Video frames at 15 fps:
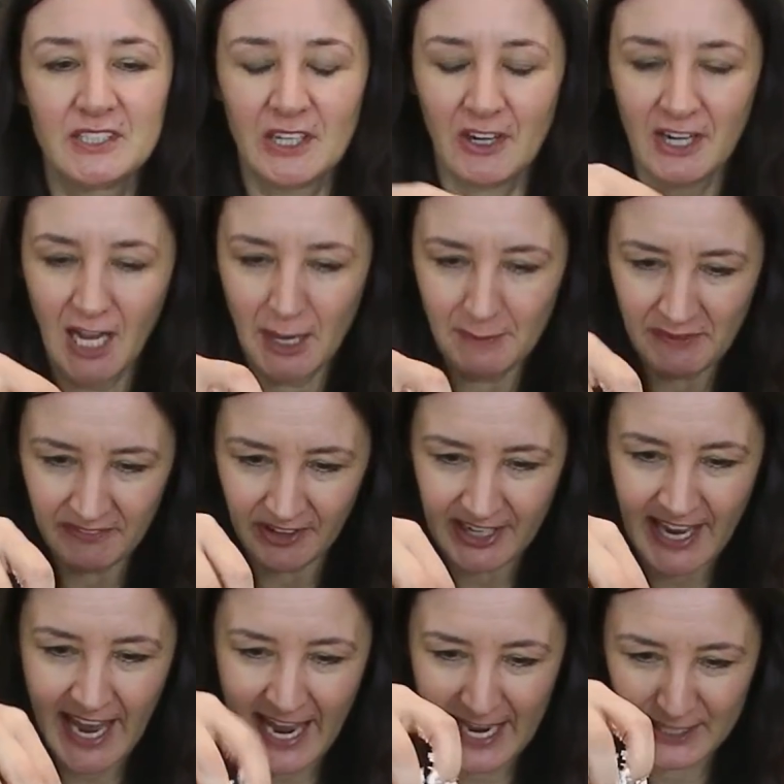Sorry, I'm a
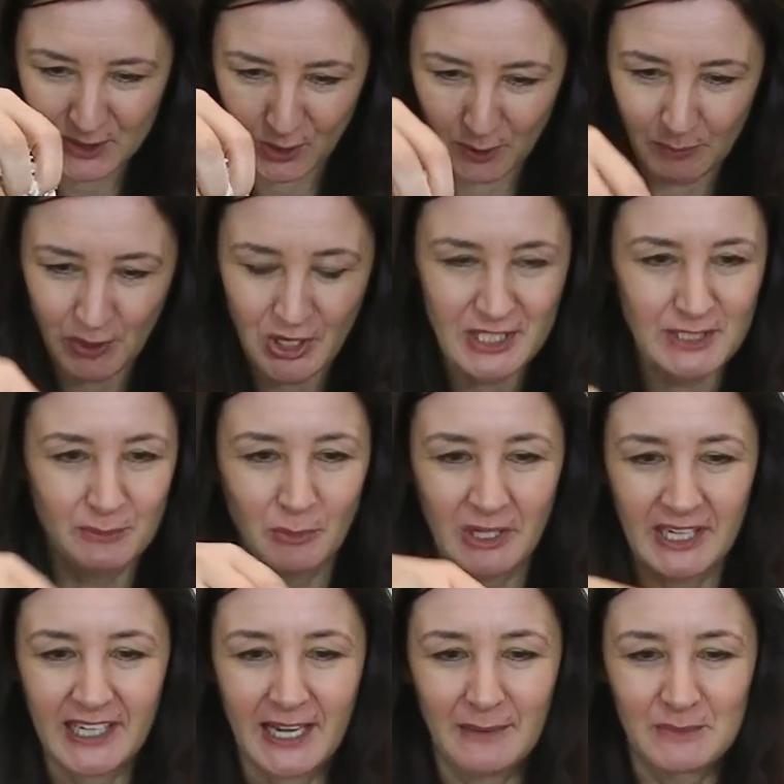very hands-on person when
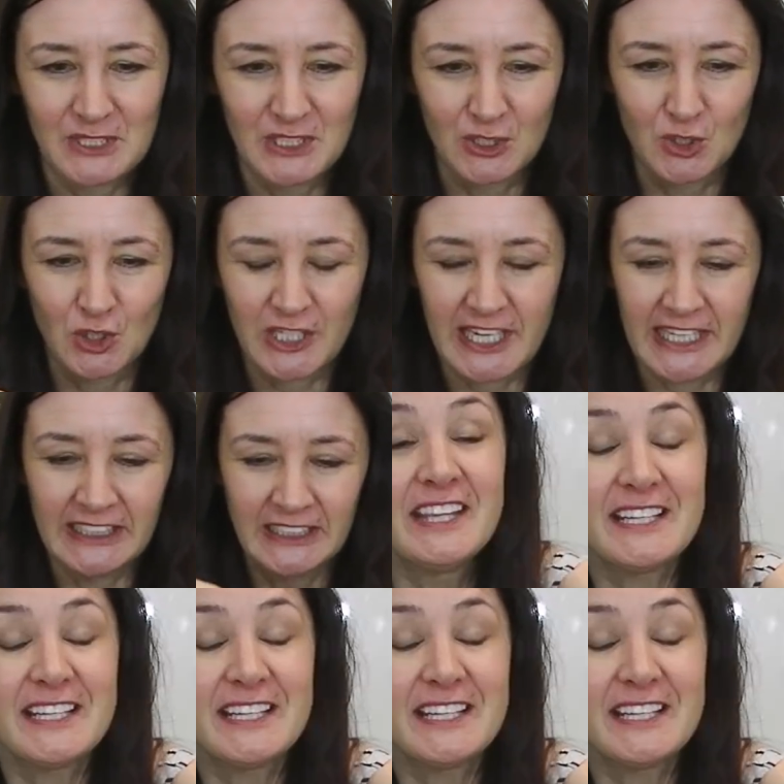it comes to cooking.